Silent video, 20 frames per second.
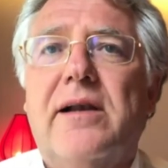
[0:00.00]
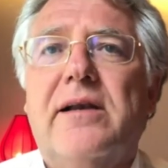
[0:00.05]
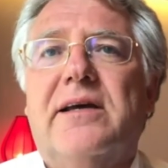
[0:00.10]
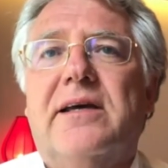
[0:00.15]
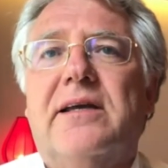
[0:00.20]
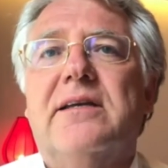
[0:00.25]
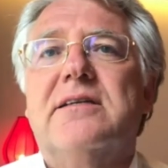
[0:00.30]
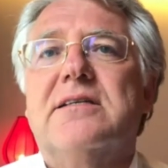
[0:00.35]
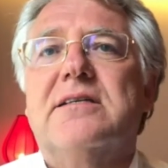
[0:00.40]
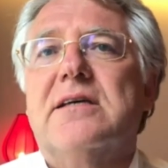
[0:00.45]

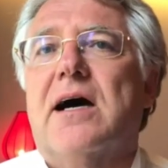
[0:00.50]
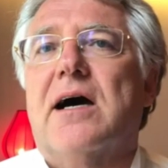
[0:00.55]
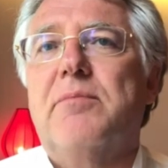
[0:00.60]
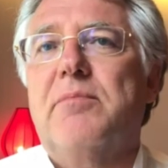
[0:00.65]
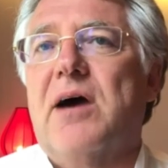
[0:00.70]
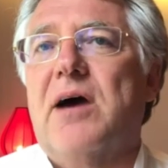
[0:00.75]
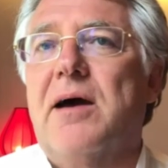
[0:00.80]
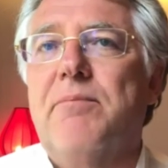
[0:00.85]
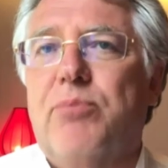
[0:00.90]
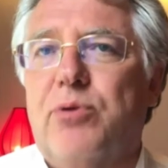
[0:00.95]
And
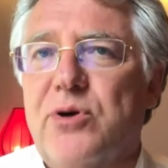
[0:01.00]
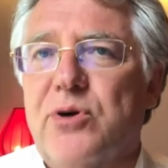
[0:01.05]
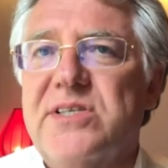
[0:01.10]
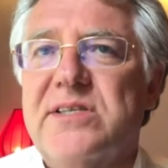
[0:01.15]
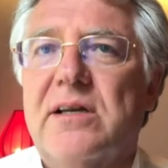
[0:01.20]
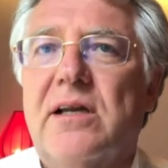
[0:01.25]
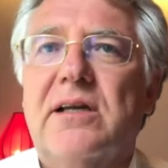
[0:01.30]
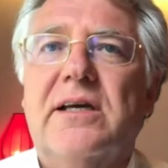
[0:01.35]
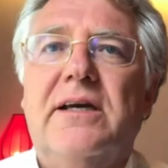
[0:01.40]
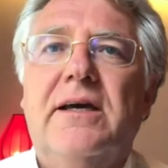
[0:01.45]
I'm
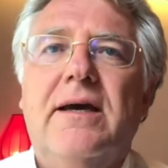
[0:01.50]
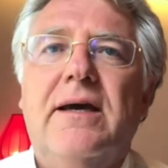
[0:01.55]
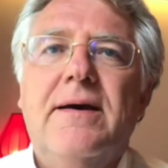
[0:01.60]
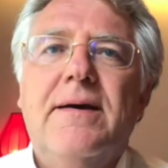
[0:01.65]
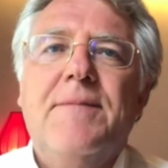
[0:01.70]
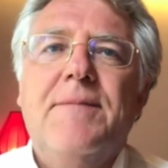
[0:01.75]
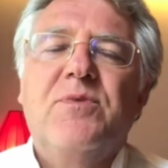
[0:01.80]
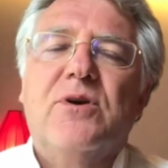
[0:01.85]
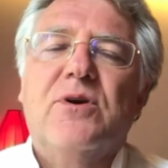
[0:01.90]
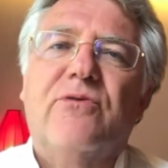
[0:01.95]
personally
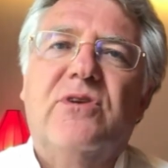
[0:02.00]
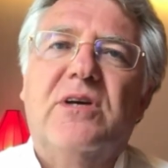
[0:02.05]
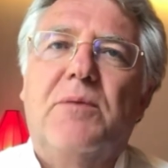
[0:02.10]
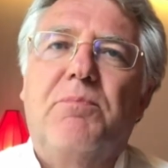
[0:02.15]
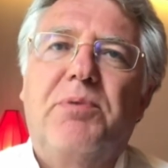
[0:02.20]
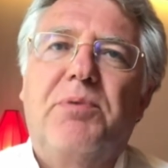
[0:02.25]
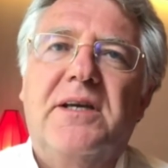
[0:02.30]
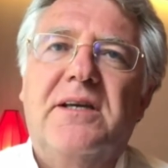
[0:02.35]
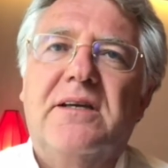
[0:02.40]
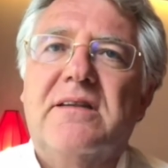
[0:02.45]
of the
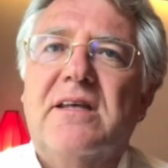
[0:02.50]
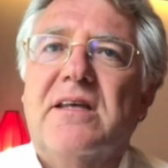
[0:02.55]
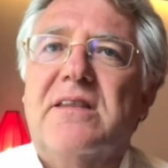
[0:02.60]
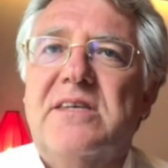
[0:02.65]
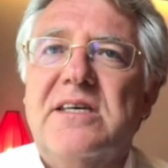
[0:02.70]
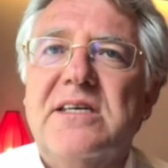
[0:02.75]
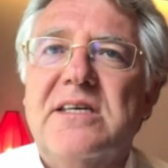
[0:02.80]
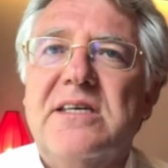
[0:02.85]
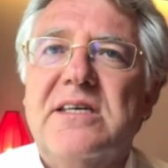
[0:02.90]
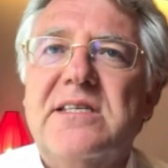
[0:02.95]
opinion that
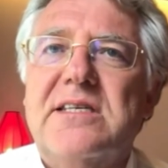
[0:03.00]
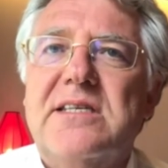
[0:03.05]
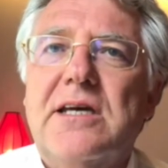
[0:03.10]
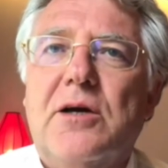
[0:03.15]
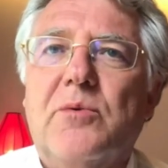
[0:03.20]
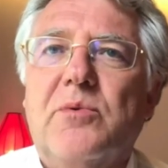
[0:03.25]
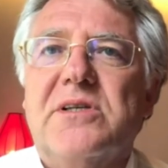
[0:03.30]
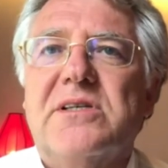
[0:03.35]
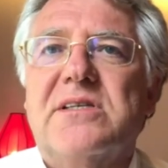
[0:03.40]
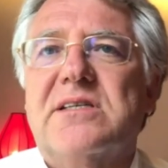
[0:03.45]
this year
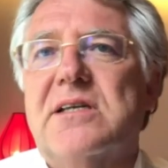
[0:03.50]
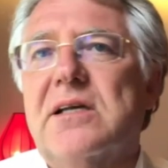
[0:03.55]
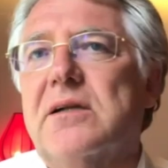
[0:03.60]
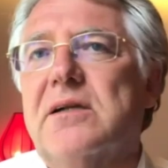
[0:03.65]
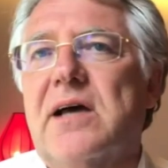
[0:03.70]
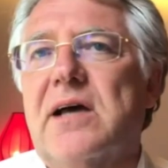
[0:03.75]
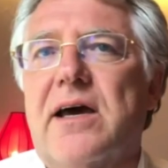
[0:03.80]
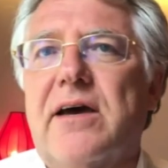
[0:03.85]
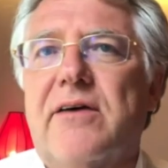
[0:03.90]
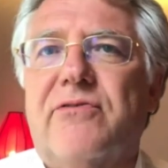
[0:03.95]
will still
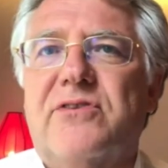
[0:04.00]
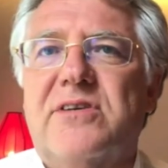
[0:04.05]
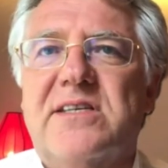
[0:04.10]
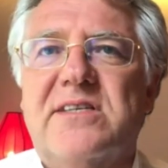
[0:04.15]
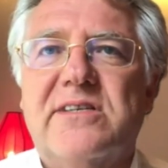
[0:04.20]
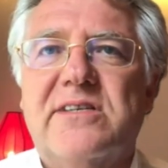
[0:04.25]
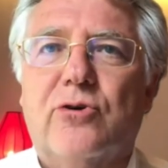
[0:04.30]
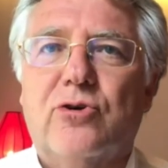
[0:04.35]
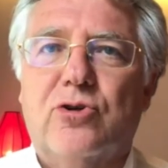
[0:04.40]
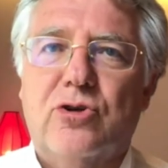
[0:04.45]
have the
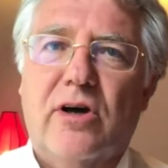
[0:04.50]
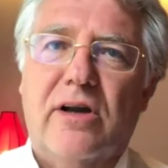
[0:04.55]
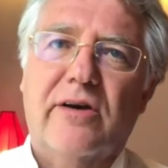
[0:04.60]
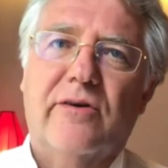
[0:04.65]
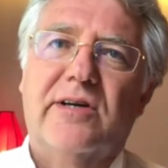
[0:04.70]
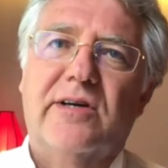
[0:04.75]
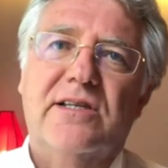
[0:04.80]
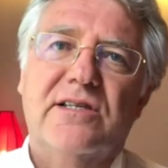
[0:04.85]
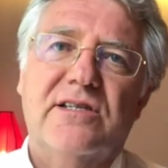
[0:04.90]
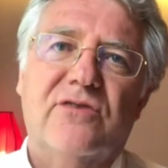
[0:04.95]
zero
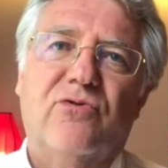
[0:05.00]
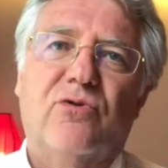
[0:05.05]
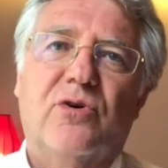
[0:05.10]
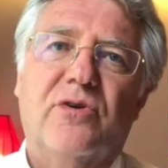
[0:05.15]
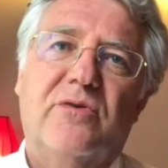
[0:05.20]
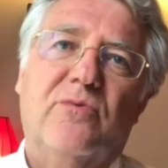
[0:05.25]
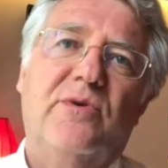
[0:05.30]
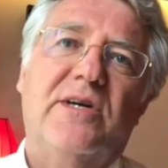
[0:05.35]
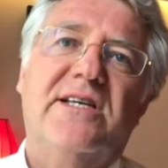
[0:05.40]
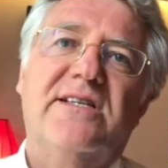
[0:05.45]
tolerance for
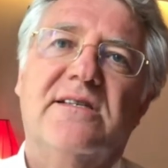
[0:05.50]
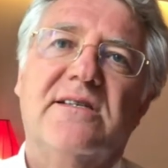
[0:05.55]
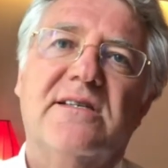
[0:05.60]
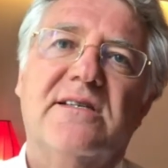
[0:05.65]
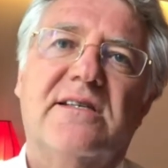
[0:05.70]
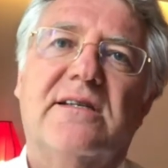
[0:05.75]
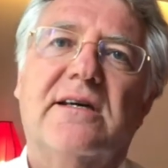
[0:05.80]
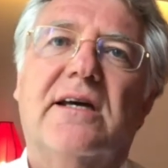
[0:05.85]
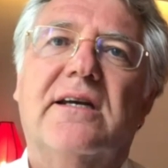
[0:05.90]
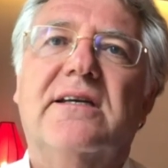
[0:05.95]
the
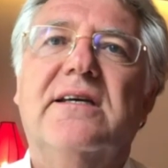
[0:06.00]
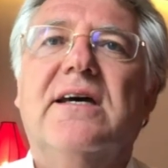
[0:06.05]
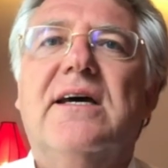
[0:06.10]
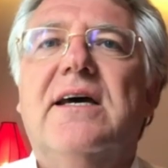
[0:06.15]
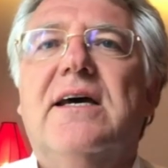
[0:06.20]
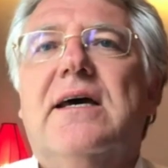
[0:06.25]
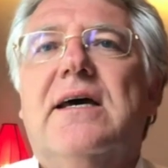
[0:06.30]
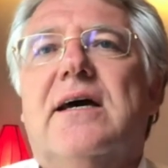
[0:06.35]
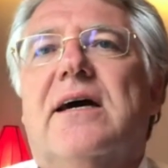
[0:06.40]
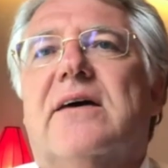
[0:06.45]
reasons that
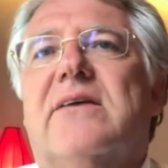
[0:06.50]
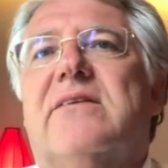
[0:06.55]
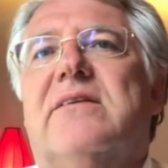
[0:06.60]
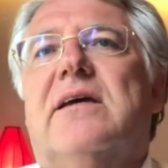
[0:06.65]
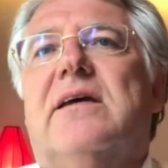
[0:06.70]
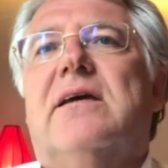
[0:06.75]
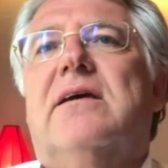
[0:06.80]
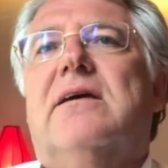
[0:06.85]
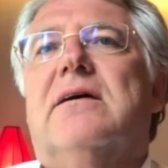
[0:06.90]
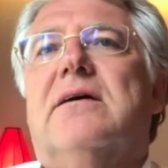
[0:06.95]
I
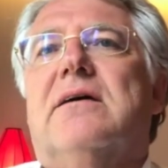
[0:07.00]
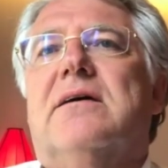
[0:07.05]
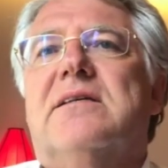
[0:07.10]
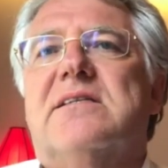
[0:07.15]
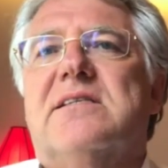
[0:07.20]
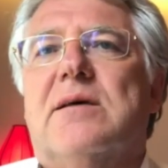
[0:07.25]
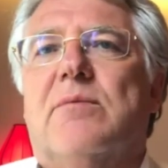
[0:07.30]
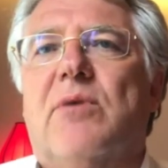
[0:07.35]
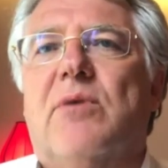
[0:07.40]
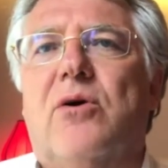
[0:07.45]
think
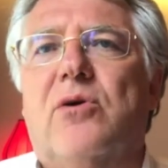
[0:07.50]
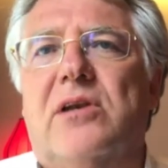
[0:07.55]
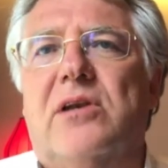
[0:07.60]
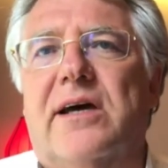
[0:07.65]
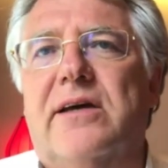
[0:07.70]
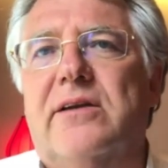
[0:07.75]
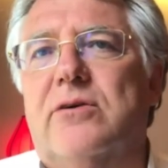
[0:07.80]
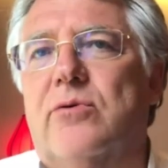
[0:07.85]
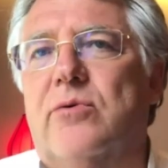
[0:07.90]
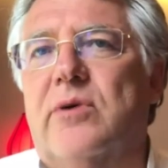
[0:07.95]
some
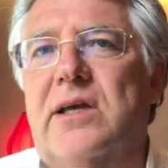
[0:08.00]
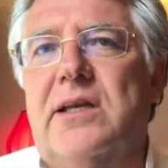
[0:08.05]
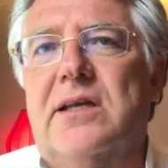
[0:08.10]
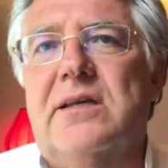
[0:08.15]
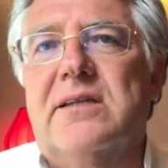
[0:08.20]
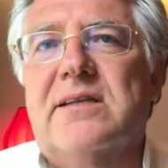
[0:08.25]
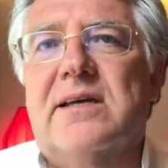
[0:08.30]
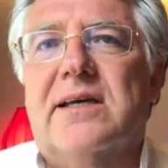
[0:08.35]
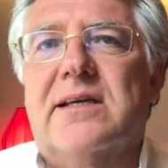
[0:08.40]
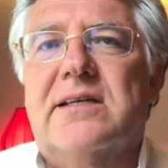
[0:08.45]
outlined
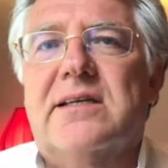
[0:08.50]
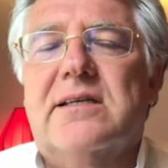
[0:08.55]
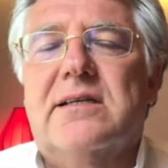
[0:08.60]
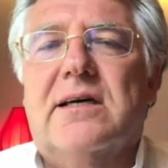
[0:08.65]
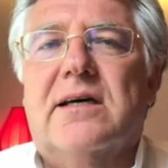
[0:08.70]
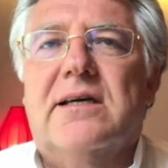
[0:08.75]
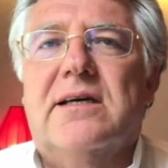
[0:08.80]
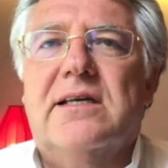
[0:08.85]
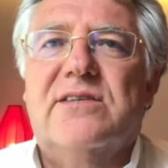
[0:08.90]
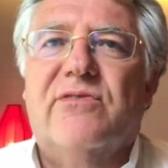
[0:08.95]
already, that
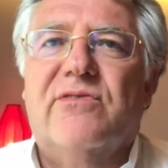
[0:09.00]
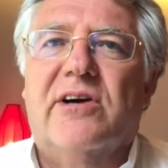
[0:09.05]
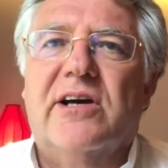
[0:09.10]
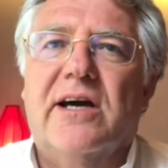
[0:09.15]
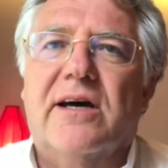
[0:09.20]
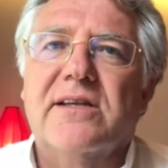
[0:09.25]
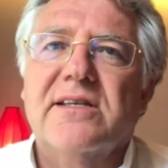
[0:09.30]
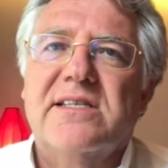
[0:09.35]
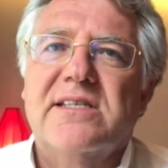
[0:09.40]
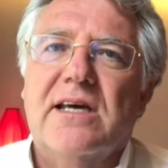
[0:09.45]
it's very
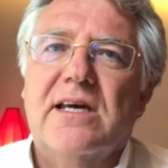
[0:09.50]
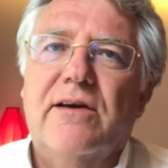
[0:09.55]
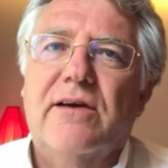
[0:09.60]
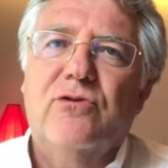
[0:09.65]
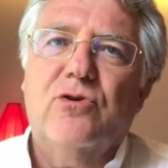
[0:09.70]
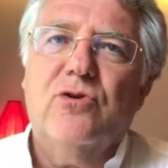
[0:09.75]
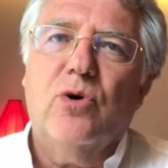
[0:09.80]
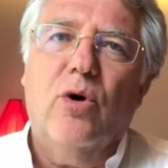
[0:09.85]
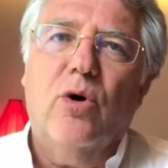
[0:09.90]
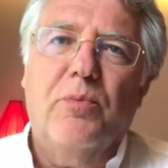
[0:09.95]

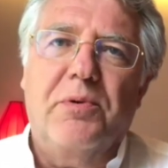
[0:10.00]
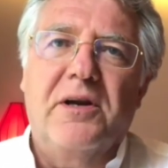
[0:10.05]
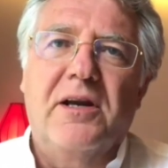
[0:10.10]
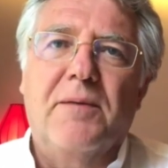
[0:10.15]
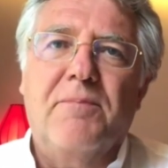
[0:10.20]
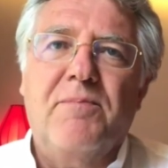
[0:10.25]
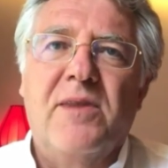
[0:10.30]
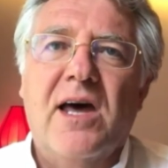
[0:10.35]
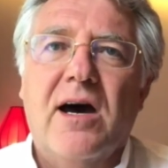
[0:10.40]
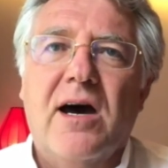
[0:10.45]
unsafe to open
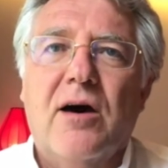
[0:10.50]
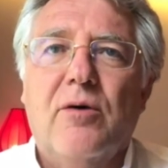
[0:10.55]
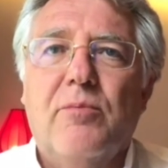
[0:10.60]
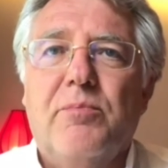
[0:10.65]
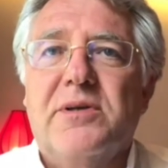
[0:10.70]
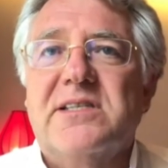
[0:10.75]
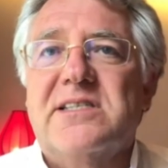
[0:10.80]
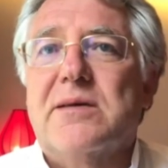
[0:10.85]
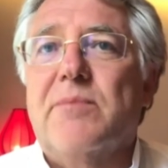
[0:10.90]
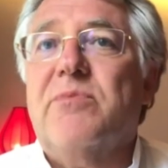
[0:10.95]
up now,
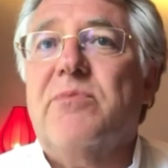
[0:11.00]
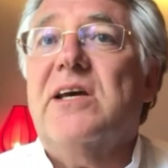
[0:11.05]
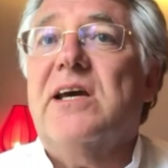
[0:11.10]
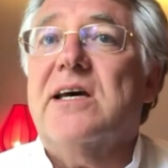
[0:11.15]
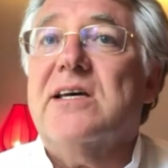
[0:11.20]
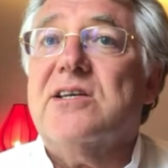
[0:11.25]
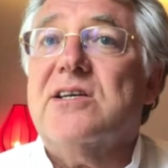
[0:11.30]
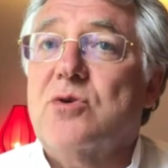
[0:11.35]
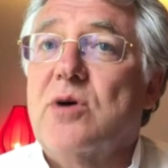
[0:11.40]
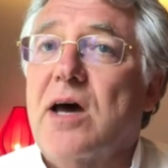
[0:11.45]
but something
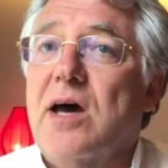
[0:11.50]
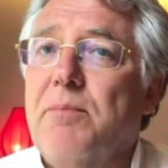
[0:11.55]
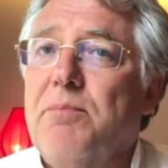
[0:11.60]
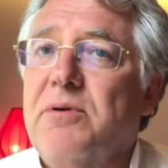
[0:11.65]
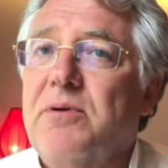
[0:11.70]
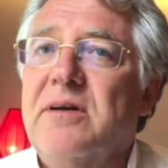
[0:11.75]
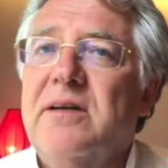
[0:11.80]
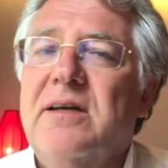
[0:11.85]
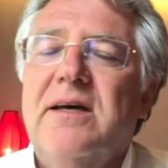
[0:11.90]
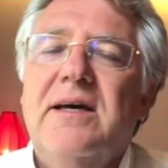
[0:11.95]
has to
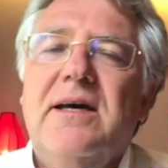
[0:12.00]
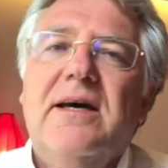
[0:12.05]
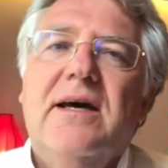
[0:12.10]
happen.